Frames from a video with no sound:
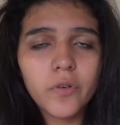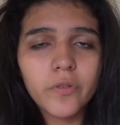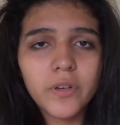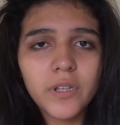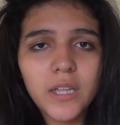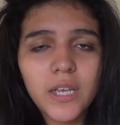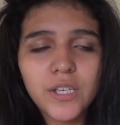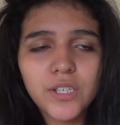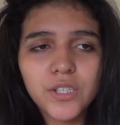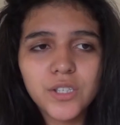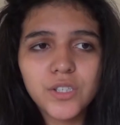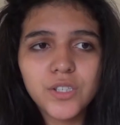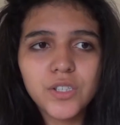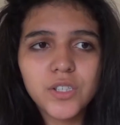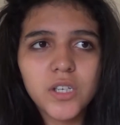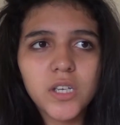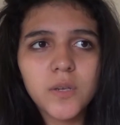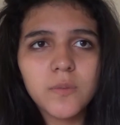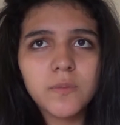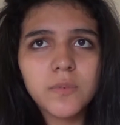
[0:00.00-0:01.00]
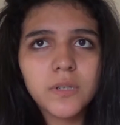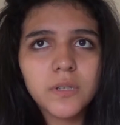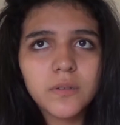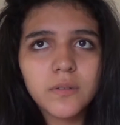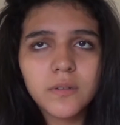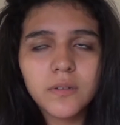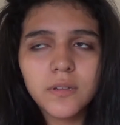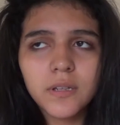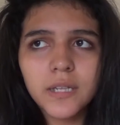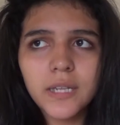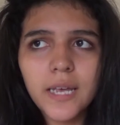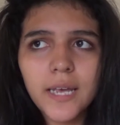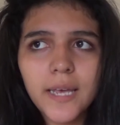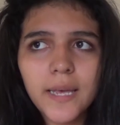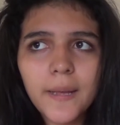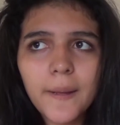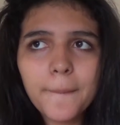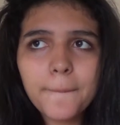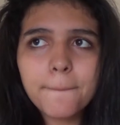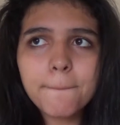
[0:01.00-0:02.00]
relationships.
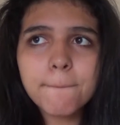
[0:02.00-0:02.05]
Like,